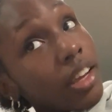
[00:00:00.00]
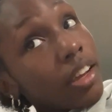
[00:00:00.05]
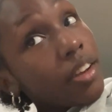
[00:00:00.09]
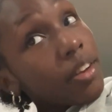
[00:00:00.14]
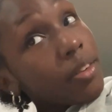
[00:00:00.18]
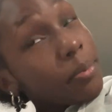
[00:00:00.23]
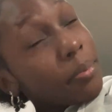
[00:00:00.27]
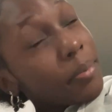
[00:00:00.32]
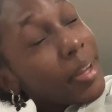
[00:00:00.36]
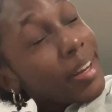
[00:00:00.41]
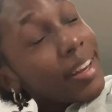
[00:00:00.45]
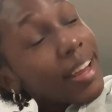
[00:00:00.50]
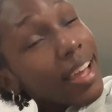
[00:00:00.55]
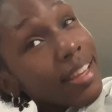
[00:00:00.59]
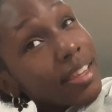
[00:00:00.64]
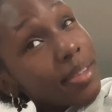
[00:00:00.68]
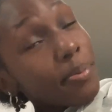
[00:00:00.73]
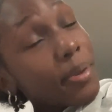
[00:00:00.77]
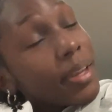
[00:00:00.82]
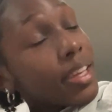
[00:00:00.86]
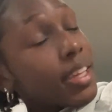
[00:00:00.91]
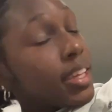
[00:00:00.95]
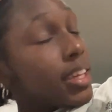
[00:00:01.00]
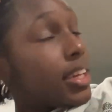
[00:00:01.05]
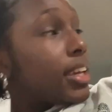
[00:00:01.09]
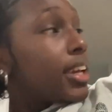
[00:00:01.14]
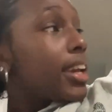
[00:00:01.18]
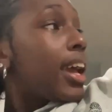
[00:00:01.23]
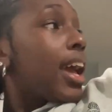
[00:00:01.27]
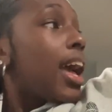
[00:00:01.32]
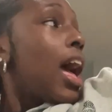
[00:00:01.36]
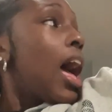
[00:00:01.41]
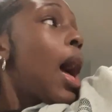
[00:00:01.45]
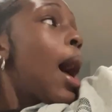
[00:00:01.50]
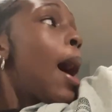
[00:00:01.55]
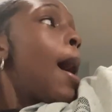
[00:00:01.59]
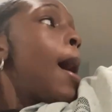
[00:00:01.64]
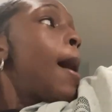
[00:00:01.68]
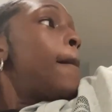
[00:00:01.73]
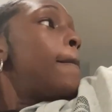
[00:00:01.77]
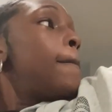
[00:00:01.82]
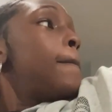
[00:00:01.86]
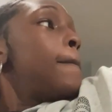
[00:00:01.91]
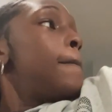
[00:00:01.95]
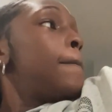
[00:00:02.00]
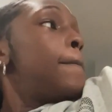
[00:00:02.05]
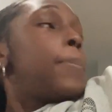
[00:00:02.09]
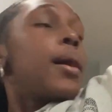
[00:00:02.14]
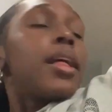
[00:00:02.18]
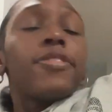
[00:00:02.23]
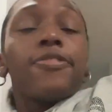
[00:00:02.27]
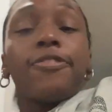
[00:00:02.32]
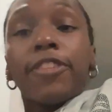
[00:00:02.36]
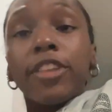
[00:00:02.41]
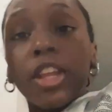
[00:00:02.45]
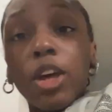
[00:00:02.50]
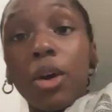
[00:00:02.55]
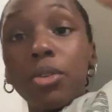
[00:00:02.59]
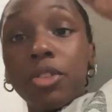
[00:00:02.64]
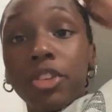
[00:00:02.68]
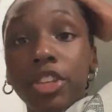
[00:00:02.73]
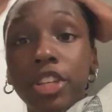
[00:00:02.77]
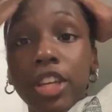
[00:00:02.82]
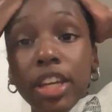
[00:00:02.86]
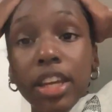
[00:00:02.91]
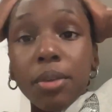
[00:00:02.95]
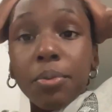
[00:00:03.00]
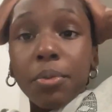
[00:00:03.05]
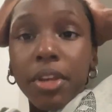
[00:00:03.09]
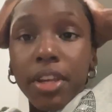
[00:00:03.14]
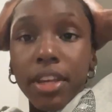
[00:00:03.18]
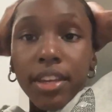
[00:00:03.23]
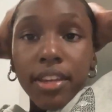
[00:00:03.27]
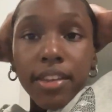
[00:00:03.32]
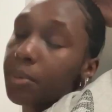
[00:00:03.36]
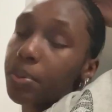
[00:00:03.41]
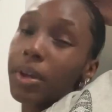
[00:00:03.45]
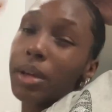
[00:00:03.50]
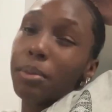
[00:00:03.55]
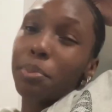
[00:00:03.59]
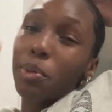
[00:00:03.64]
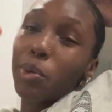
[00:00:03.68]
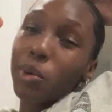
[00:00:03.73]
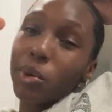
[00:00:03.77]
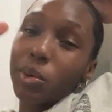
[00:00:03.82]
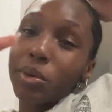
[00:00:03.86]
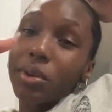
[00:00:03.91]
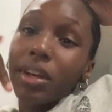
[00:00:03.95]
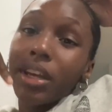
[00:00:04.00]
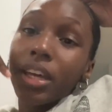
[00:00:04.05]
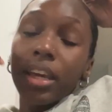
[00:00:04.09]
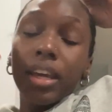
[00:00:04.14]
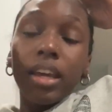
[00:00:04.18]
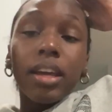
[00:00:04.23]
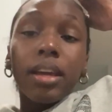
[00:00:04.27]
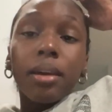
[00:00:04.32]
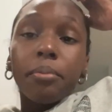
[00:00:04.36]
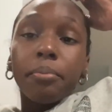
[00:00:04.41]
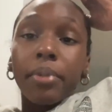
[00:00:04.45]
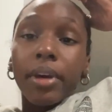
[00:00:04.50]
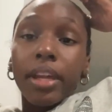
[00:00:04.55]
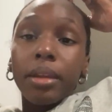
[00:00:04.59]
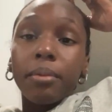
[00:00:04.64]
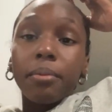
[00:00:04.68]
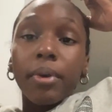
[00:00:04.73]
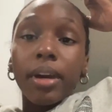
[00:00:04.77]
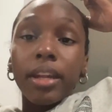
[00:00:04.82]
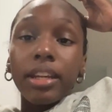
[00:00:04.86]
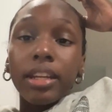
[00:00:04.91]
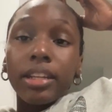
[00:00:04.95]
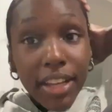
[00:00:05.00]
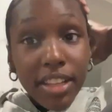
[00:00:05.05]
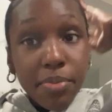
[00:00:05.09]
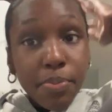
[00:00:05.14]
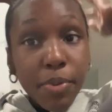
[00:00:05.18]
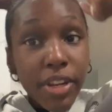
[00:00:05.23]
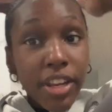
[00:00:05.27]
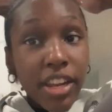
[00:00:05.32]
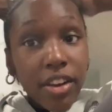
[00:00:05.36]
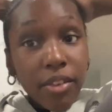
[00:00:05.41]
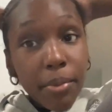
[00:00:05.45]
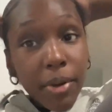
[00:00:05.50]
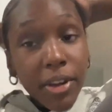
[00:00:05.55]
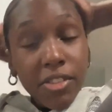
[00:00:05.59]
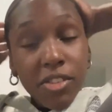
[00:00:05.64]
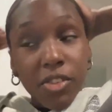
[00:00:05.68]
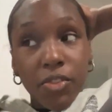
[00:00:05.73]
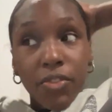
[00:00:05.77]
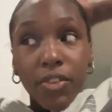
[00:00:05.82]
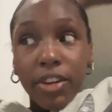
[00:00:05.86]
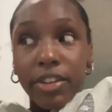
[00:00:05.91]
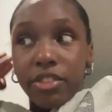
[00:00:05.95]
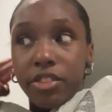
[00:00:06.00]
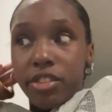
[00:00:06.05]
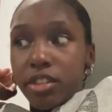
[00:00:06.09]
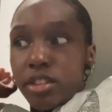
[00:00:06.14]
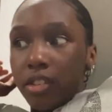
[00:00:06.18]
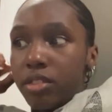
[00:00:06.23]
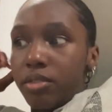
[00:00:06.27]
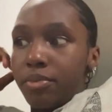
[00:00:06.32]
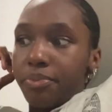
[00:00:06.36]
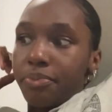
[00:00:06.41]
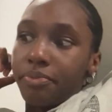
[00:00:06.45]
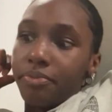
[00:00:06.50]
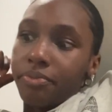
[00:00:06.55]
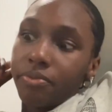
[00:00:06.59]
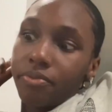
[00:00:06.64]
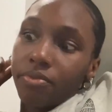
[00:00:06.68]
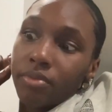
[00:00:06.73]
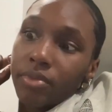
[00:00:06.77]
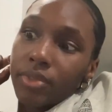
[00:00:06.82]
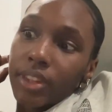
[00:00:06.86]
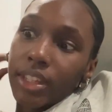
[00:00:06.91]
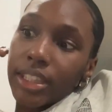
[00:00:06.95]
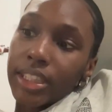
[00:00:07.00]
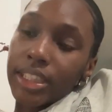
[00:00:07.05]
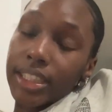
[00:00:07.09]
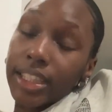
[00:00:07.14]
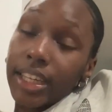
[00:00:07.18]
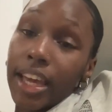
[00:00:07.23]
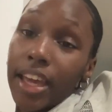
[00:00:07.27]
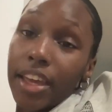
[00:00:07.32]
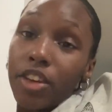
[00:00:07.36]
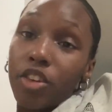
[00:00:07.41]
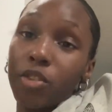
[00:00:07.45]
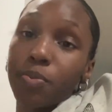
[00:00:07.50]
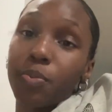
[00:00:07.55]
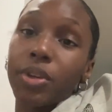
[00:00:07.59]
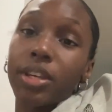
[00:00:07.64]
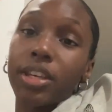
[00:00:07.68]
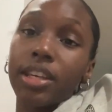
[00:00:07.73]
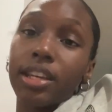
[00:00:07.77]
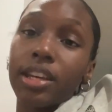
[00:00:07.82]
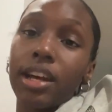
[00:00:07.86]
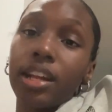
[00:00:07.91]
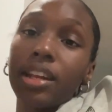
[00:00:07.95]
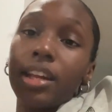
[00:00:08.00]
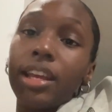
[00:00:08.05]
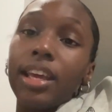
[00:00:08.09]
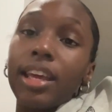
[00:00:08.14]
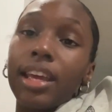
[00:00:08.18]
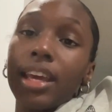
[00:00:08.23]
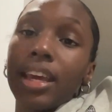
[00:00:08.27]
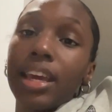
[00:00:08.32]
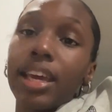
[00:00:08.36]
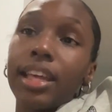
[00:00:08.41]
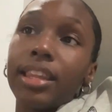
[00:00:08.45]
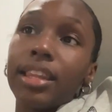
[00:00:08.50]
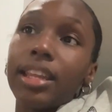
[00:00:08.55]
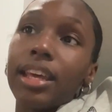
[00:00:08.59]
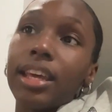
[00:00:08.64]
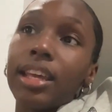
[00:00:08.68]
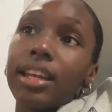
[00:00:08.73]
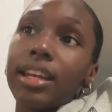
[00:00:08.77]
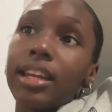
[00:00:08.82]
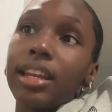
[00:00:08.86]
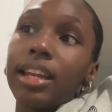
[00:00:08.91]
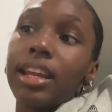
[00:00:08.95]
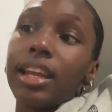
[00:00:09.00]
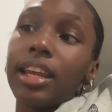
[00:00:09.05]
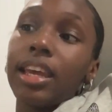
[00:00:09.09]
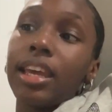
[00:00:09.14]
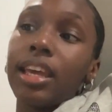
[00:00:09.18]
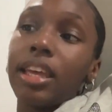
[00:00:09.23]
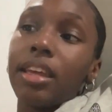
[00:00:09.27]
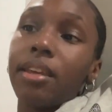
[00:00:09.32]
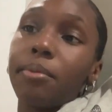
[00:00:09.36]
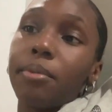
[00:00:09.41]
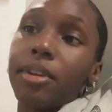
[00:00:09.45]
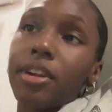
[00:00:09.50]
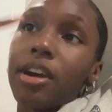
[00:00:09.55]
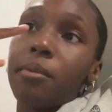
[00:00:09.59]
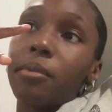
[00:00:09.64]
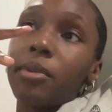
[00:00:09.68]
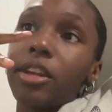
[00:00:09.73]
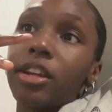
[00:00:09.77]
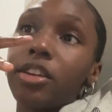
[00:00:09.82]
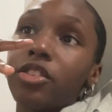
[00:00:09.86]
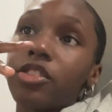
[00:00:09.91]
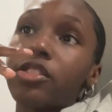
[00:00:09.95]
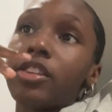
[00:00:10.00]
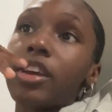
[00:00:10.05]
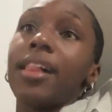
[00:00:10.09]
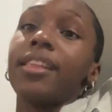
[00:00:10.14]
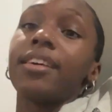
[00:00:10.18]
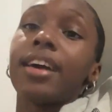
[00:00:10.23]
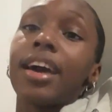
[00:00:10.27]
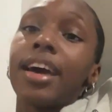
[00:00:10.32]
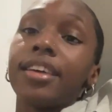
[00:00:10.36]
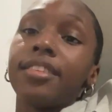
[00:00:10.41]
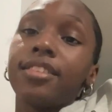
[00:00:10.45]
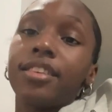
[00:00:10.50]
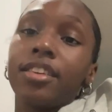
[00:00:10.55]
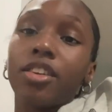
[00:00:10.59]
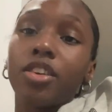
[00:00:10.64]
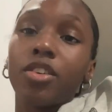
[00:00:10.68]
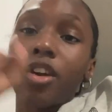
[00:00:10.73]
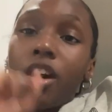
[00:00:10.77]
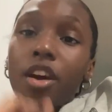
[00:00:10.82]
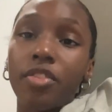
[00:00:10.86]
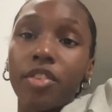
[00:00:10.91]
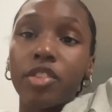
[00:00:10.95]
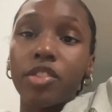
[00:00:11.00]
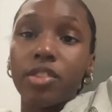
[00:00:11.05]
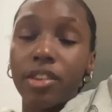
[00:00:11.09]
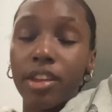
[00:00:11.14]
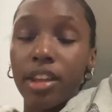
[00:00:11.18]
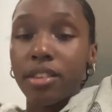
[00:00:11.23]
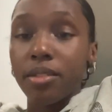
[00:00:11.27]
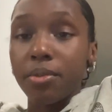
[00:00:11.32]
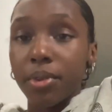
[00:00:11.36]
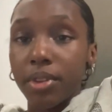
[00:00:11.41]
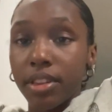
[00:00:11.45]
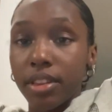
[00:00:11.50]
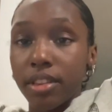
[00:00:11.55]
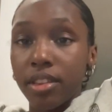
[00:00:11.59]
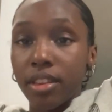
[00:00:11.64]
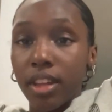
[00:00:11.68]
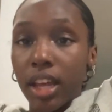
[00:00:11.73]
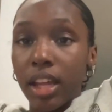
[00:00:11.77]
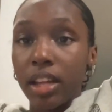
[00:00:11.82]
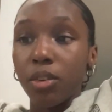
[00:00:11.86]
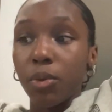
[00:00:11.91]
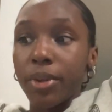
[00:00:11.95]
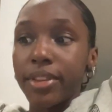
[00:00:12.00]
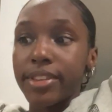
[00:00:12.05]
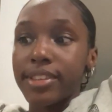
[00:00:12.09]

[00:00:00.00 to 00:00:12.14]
now. My dad's making buffalo chicken wings. I'm playing pool betting money. That's beating everybody so far. So yeah, he just beat Keon. And then he beat Dominique just now. is eating crawfish, so that's what that noise